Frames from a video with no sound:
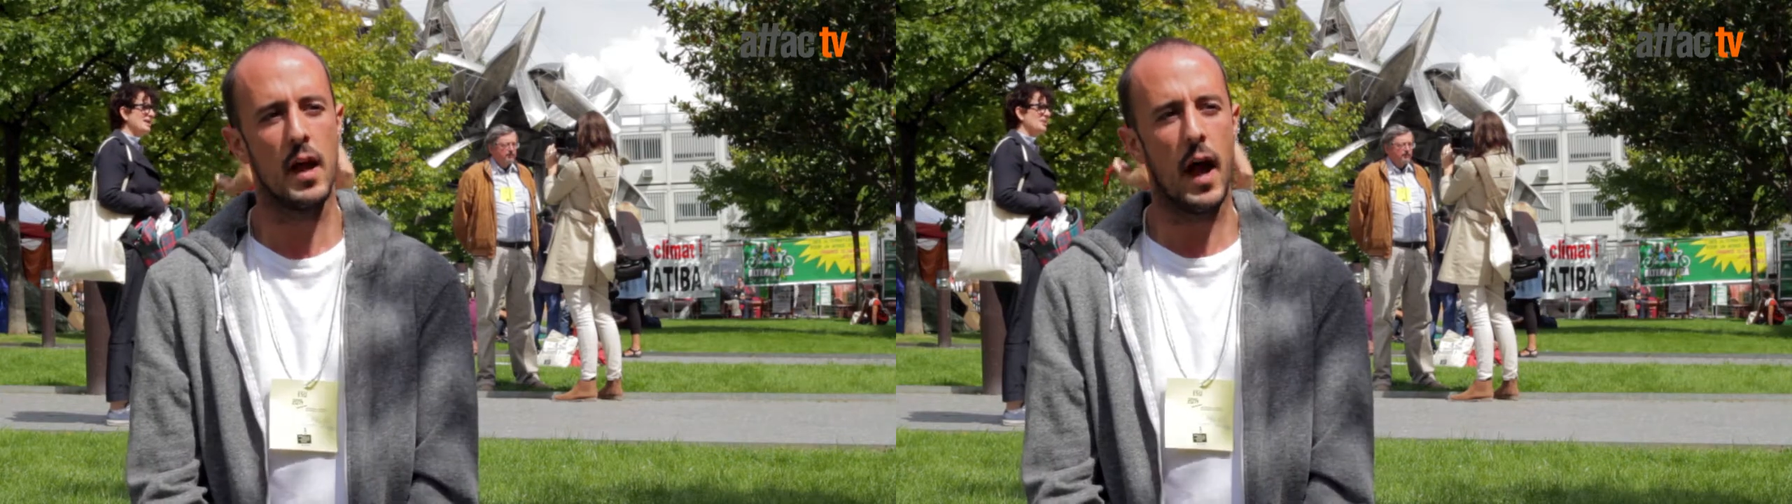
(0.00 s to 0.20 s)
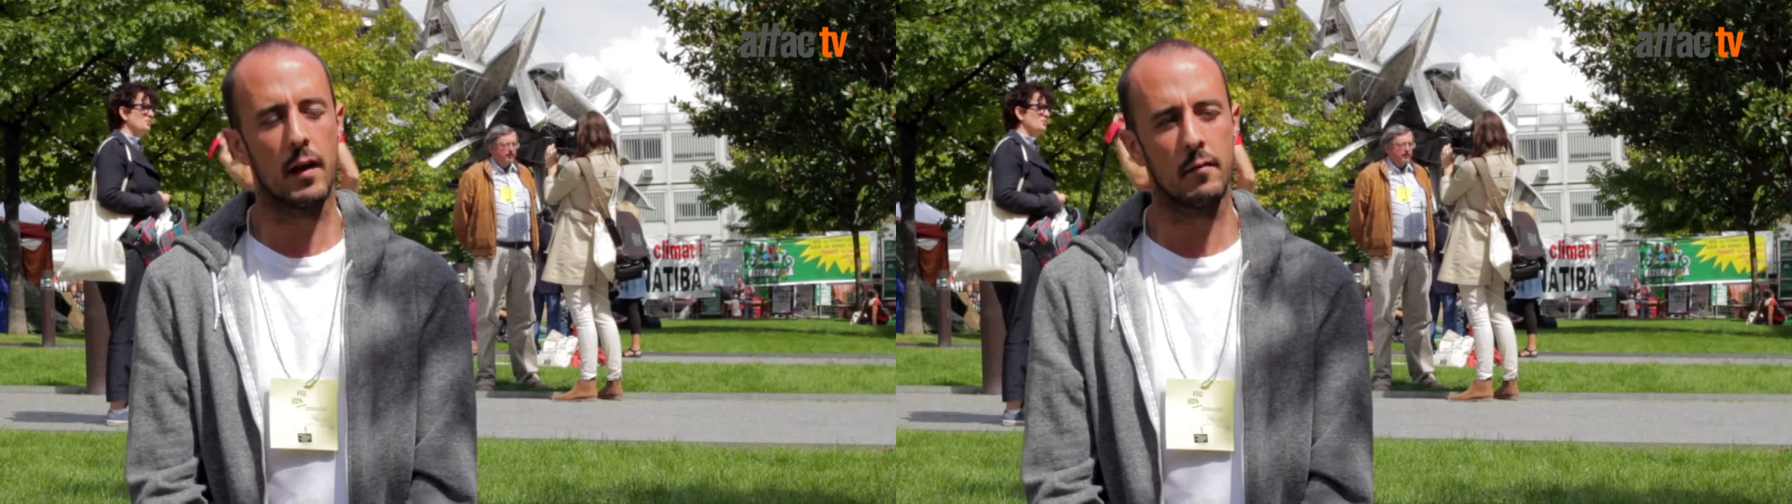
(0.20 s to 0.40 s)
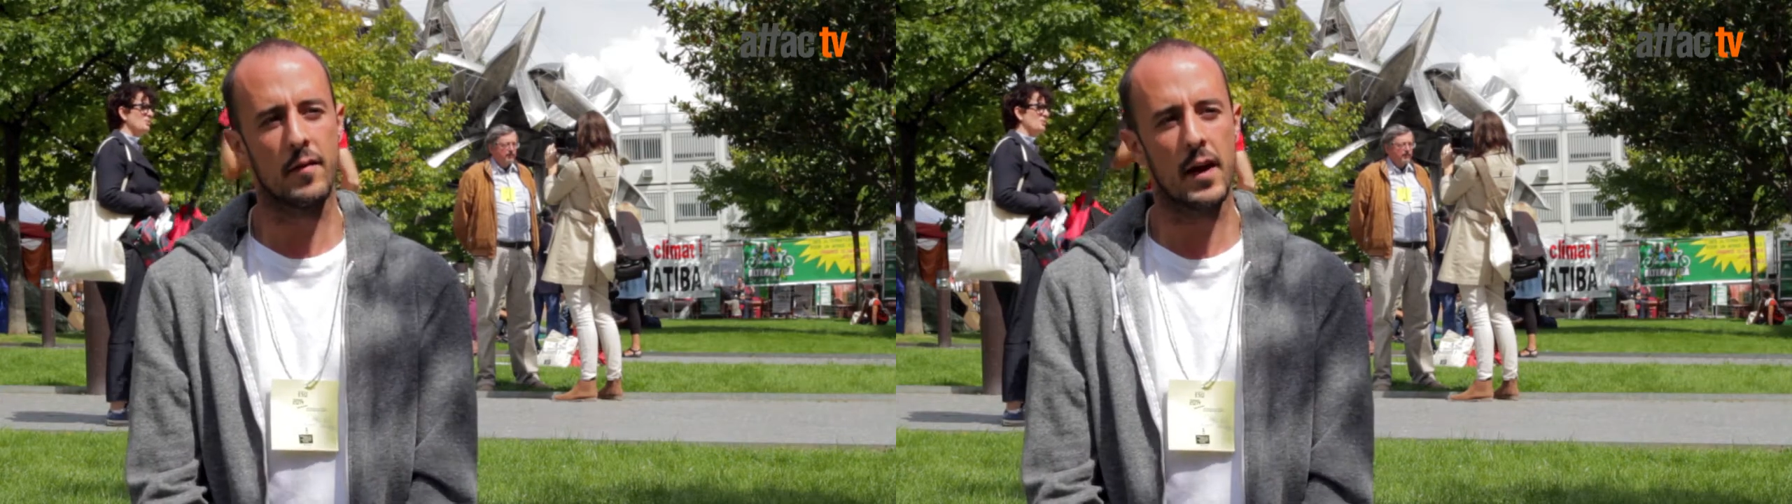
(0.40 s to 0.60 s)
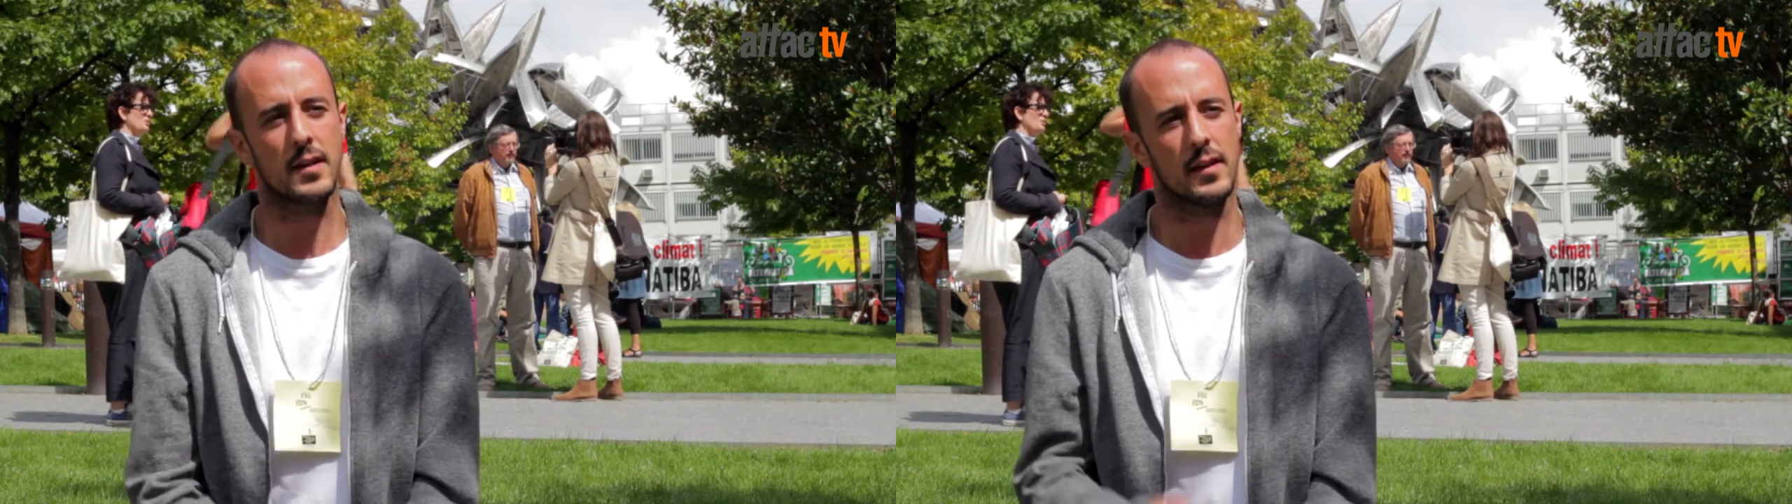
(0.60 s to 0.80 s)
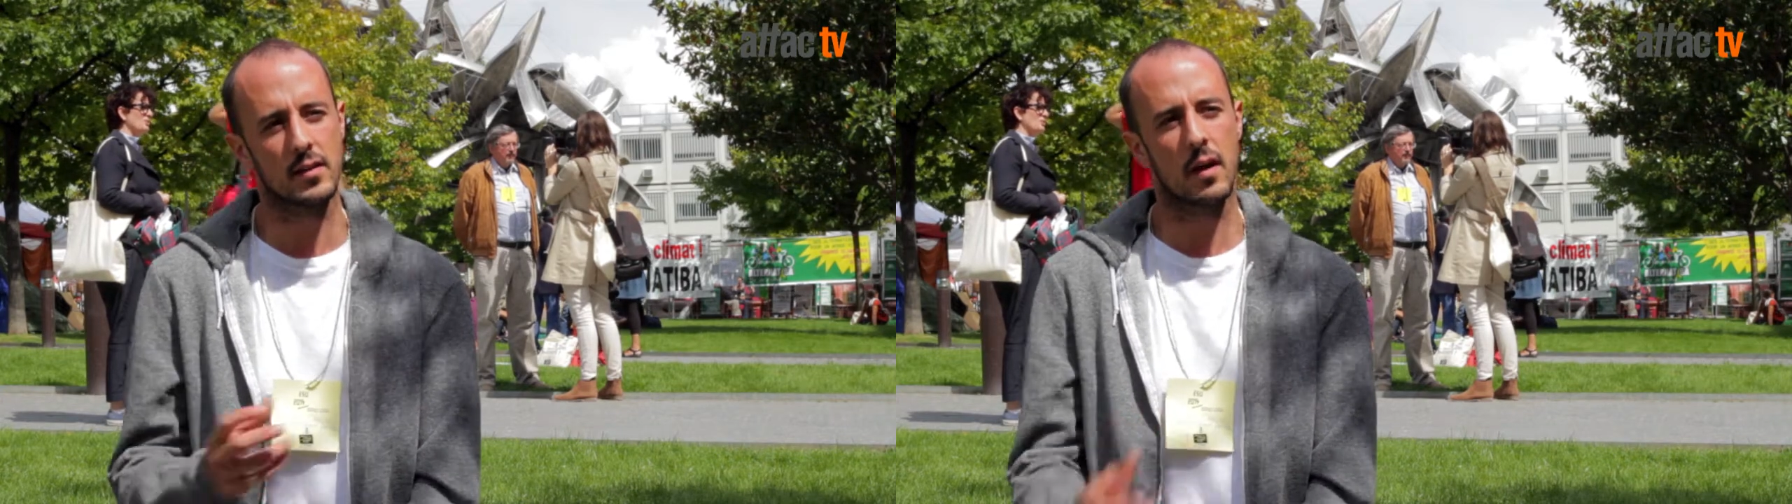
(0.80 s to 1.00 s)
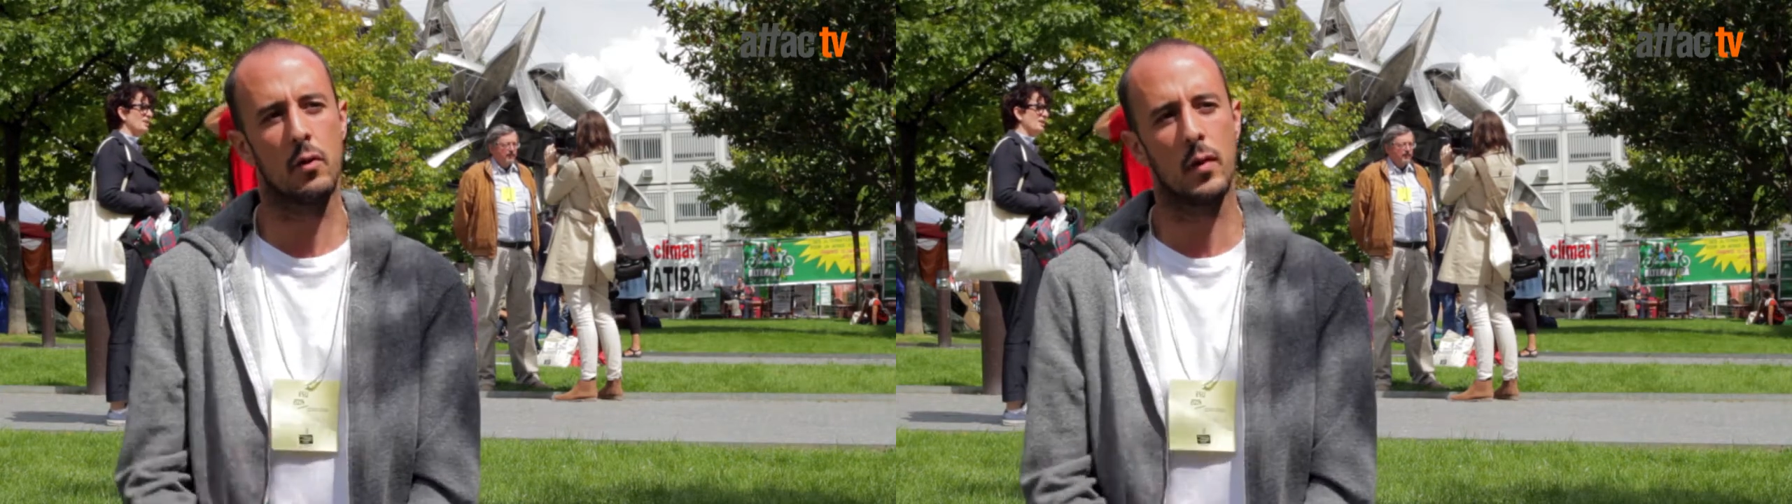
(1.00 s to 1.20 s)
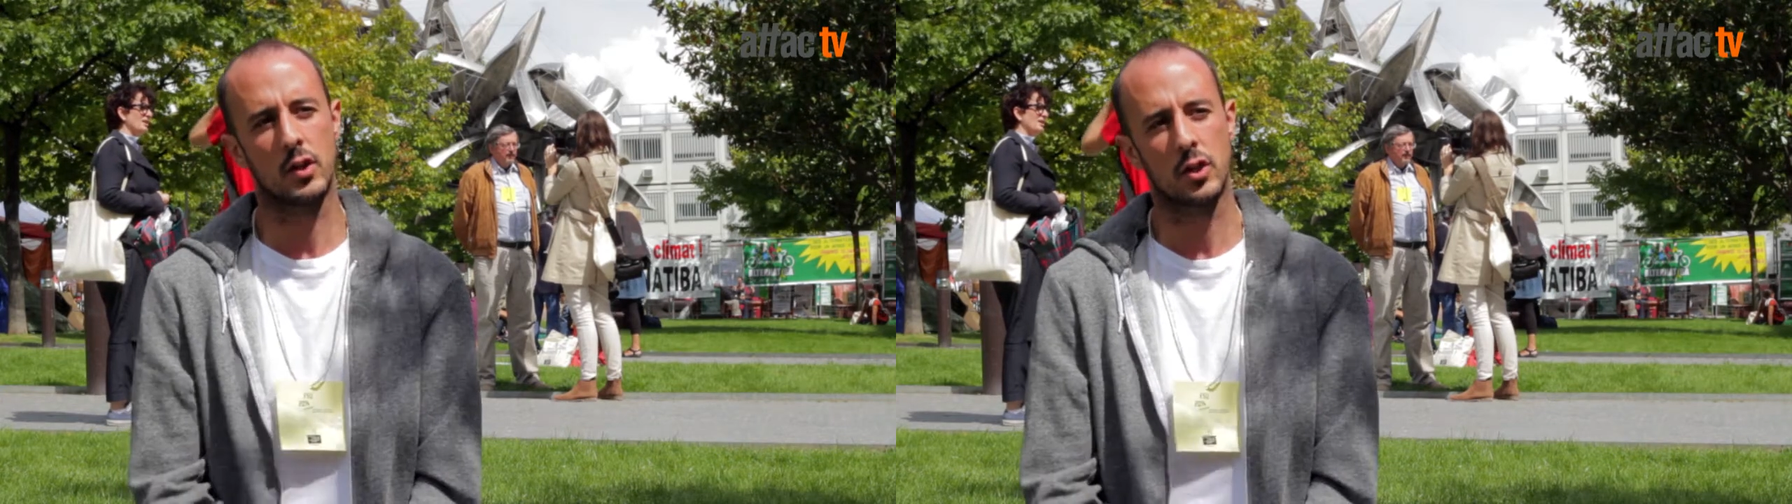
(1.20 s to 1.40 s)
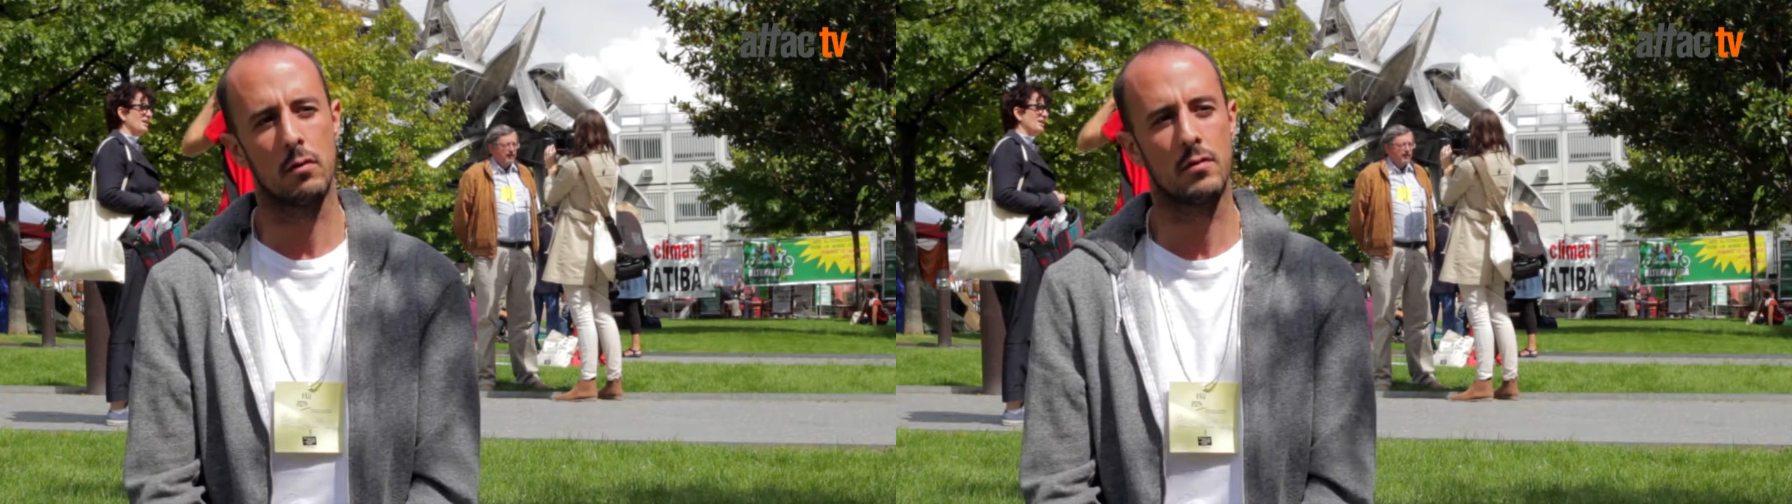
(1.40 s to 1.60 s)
And in fact, in the WHO,